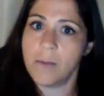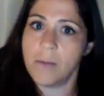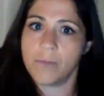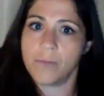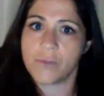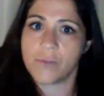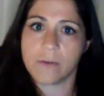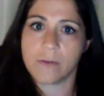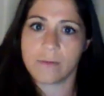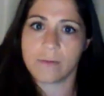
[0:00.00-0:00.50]

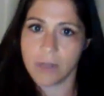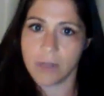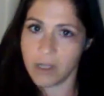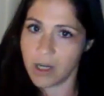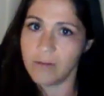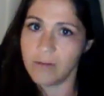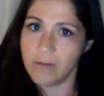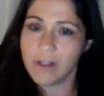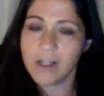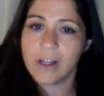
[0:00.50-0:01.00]
I'm
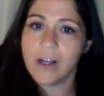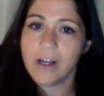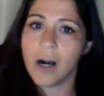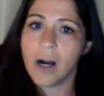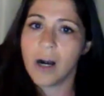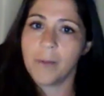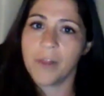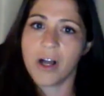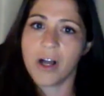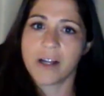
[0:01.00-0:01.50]

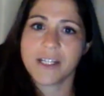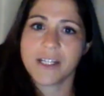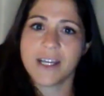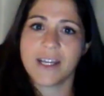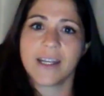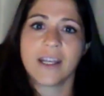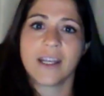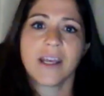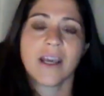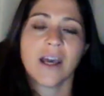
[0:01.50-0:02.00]
locked
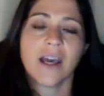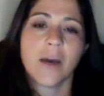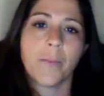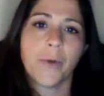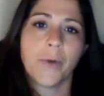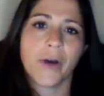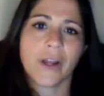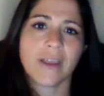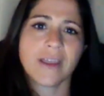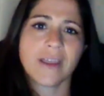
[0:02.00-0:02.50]
in.
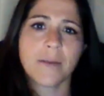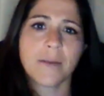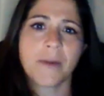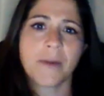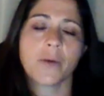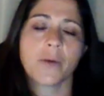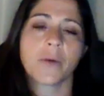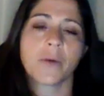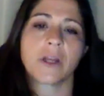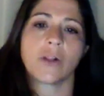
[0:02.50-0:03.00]
But I think a
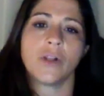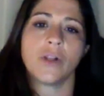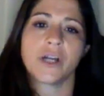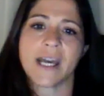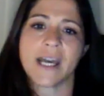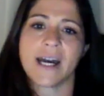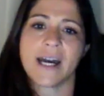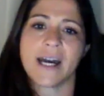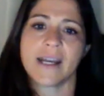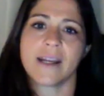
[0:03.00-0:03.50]
better way to
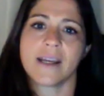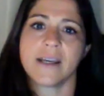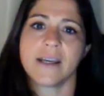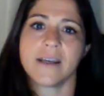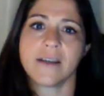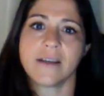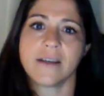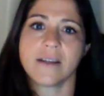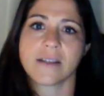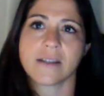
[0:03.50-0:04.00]
look at it
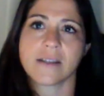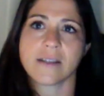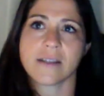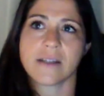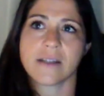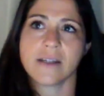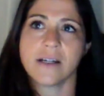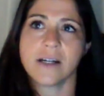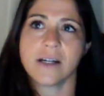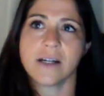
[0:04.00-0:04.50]
is,
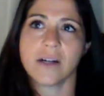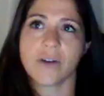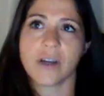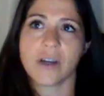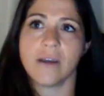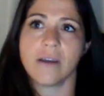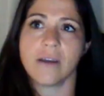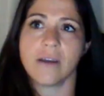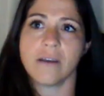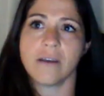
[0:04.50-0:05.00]
all
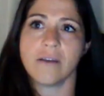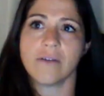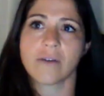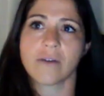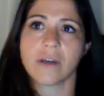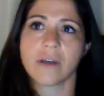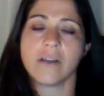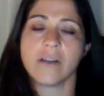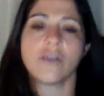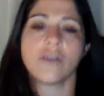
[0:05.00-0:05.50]
right, you
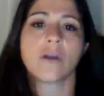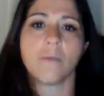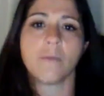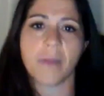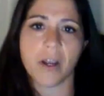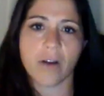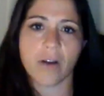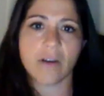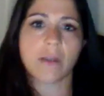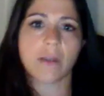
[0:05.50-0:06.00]
can
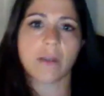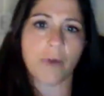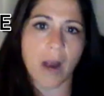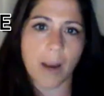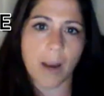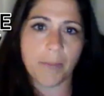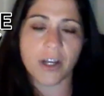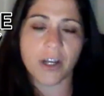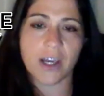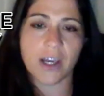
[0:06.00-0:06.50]
marry the
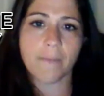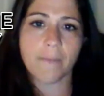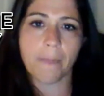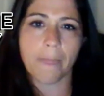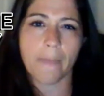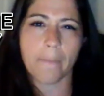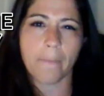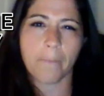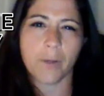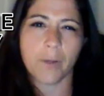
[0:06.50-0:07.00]
property,
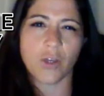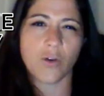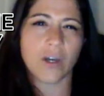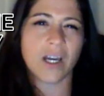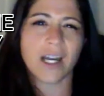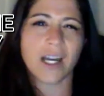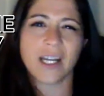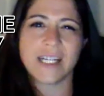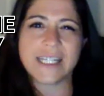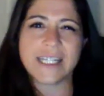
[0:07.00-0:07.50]
but you
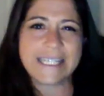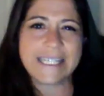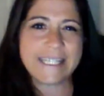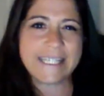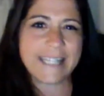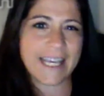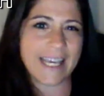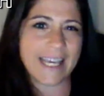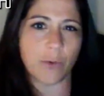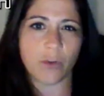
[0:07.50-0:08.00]
can kind of
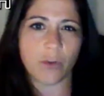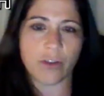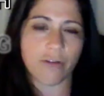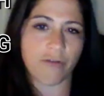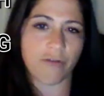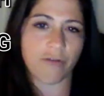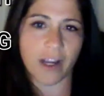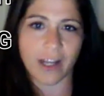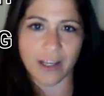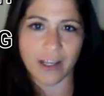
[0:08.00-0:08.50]
date with
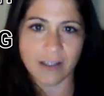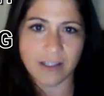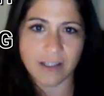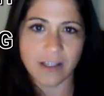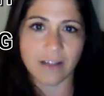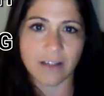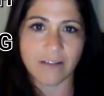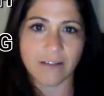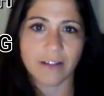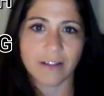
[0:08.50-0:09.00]
your
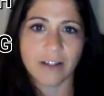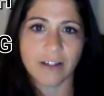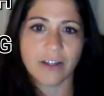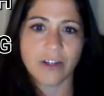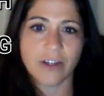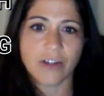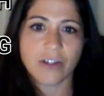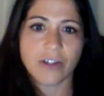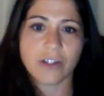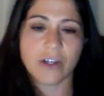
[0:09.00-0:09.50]
financing.
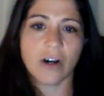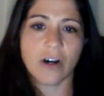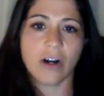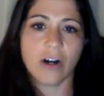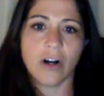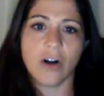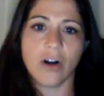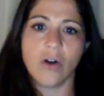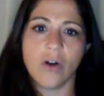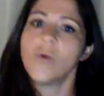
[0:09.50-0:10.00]
Yeah.
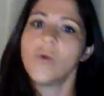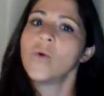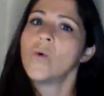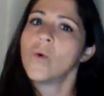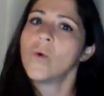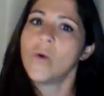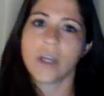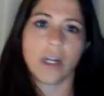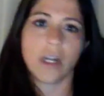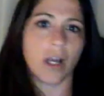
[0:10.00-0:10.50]
So,
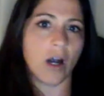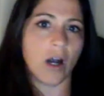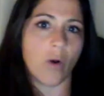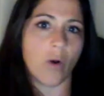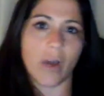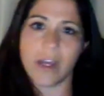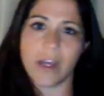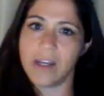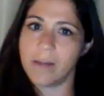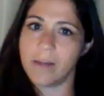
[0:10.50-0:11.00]
in
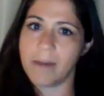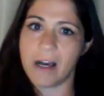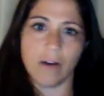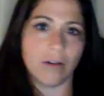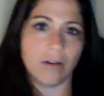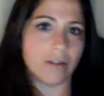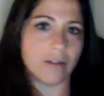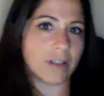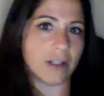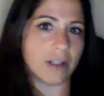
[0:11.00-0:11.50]

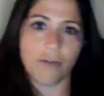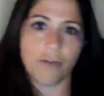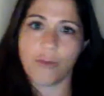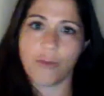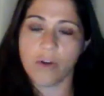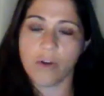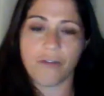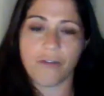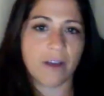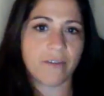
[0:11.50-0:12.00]
about,
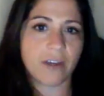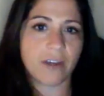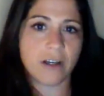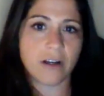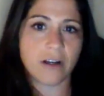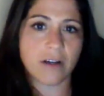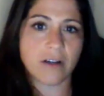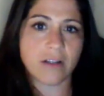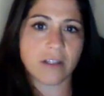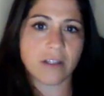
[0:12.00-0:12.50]
4 to 5
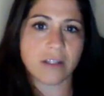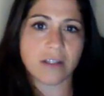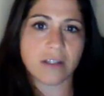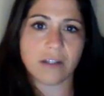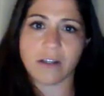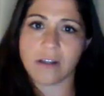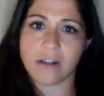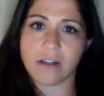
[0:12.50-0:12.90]
years,